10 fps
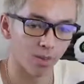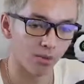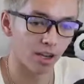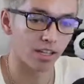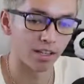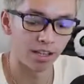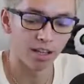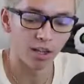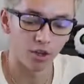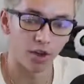Okay, branding,
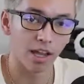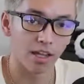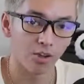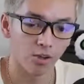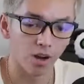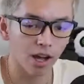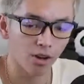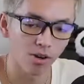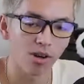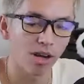like your angle,
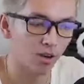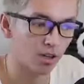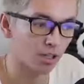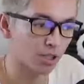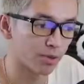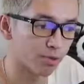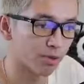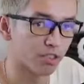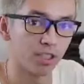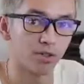how customers
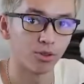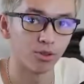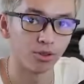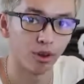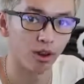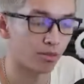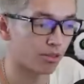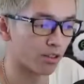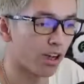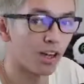perceive you and your
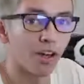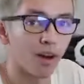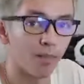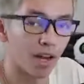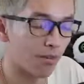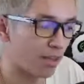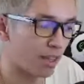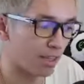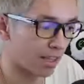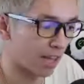offer, and
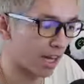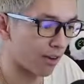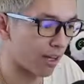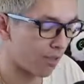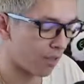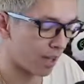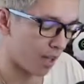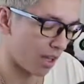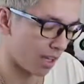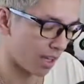everything like that, right?
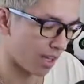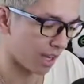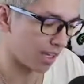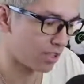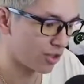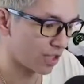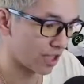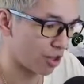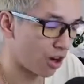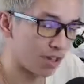And again, I need to stress
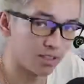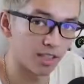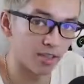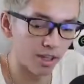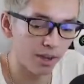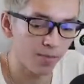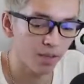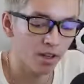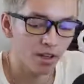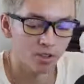like content. Okay,
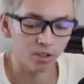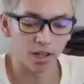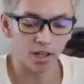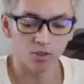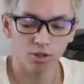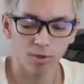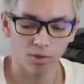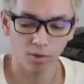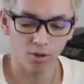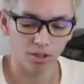so like
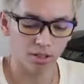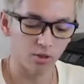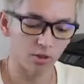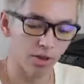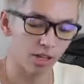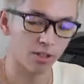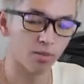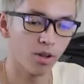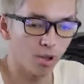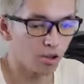dropshipping products, you
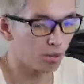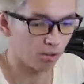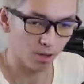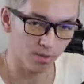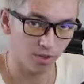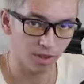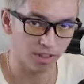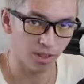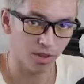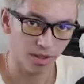can probably find the
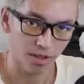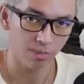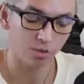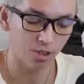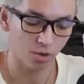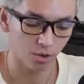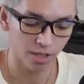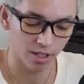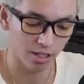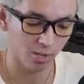same thing on Amazon,
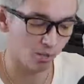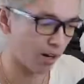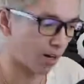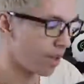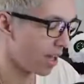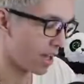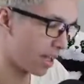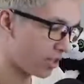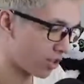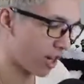order that shit on Prime,
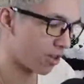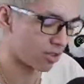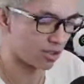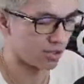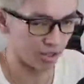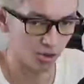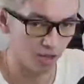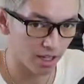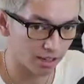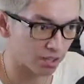get it to your house like
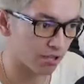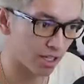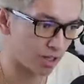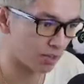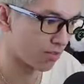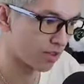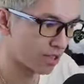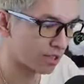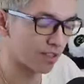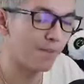2 days, 3 days, whatever it
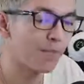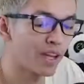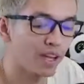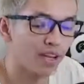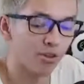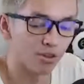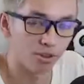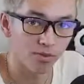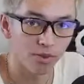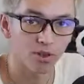is, right? You can
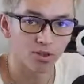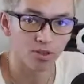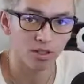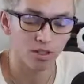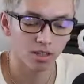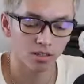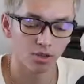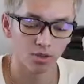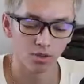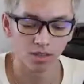go get photos, you get
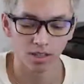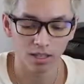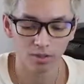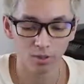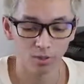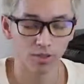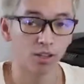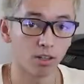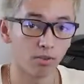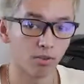content, or you send that to a
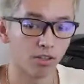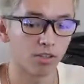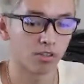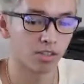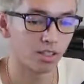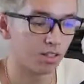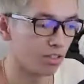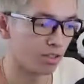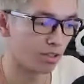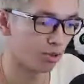photographer in your city,
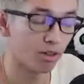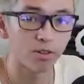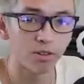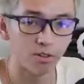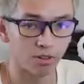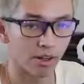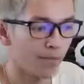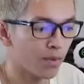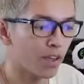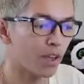to whoever you know,
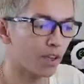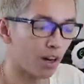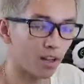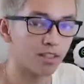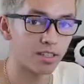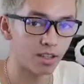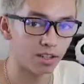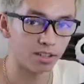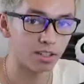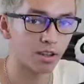right? Content
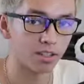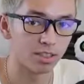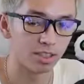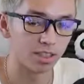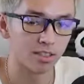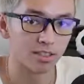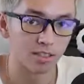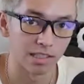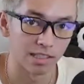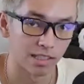
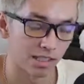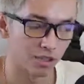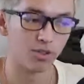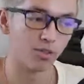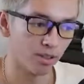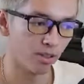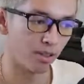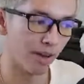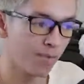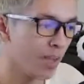is essential.
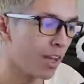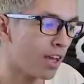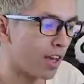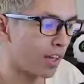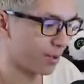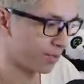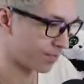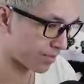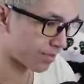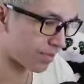Okay,
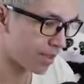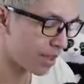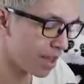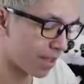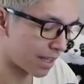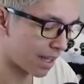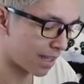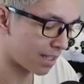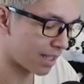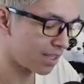like
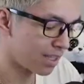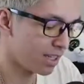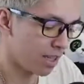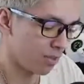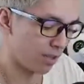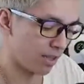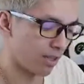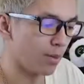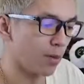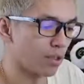that's probably
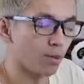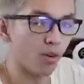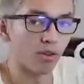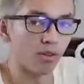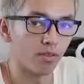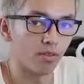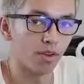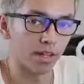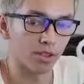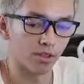the most important
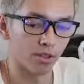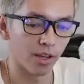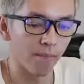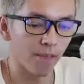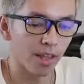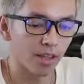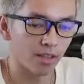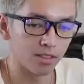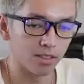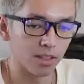factor. Okay,
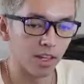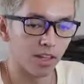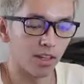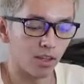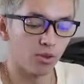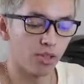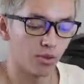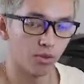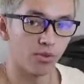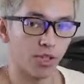because again, you need
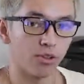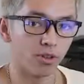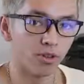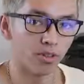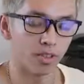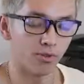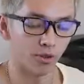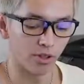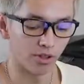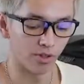to feel
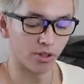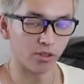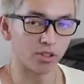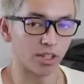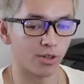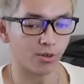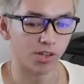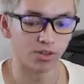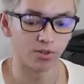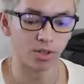different, you need to feel genuine,
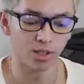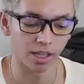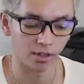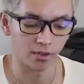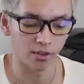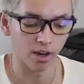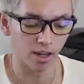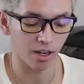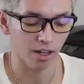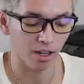you need to feel like you're
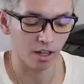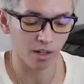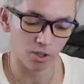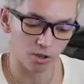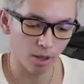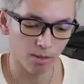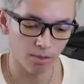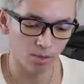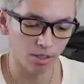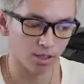not another
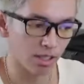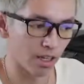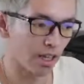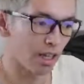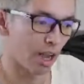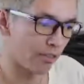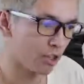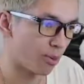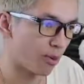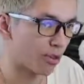dropshipping store. Because like at
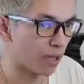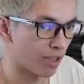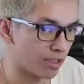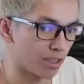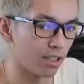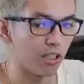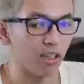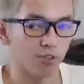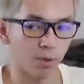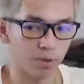this point in 2019,
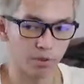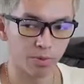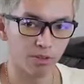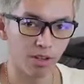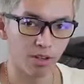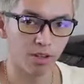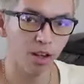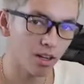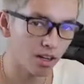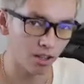dropshipping has been around
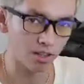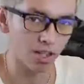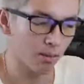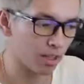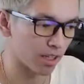not a long time.